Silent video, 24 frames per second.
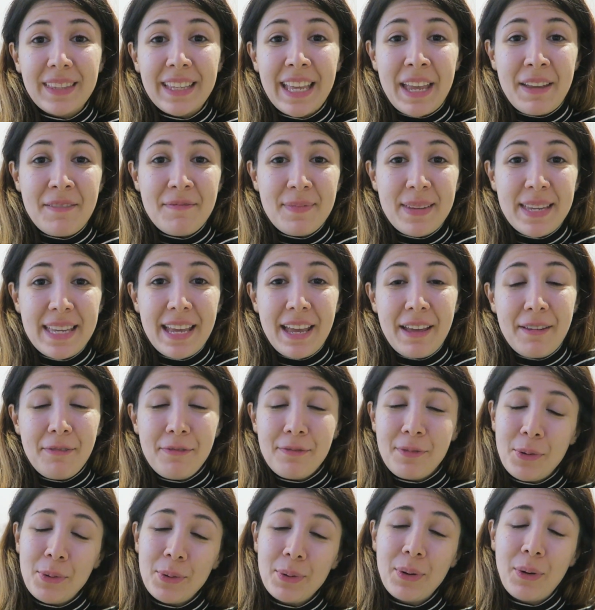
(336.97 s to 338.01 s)
gave me a
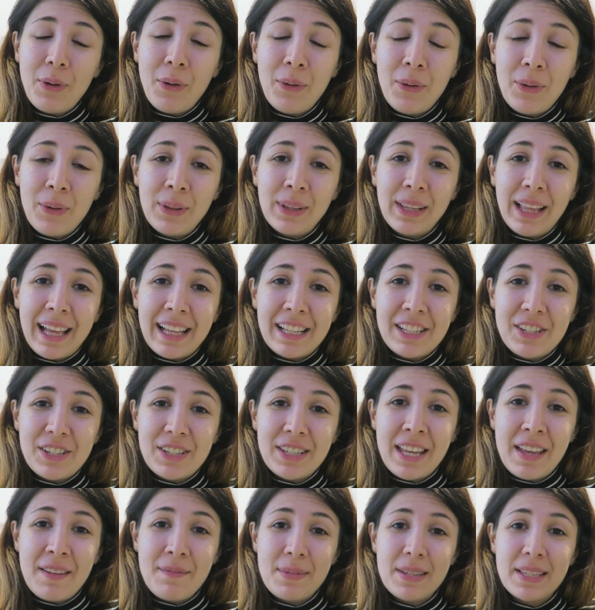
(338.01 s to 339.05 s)
phone call and
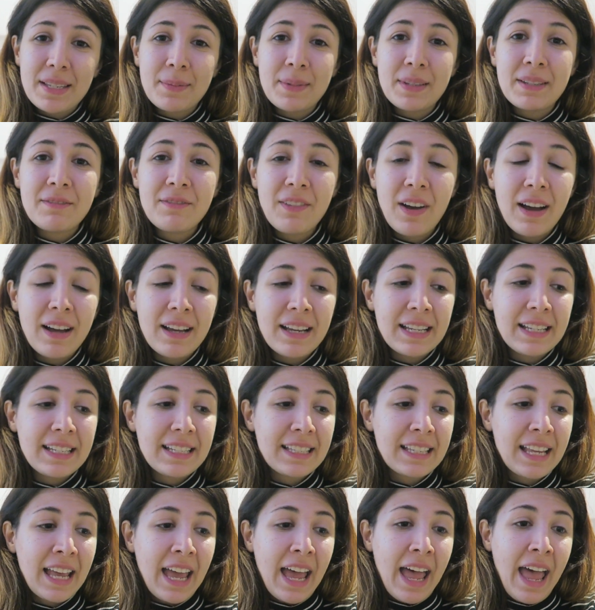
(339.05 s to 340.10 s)
just gave me some
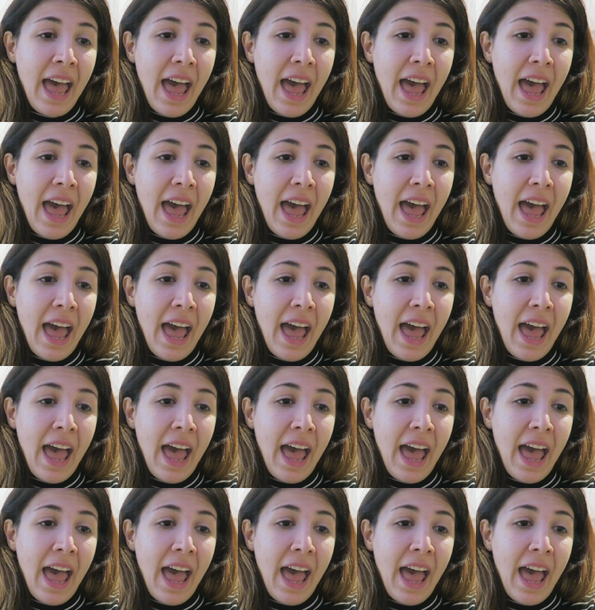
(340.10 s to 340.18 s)
advice.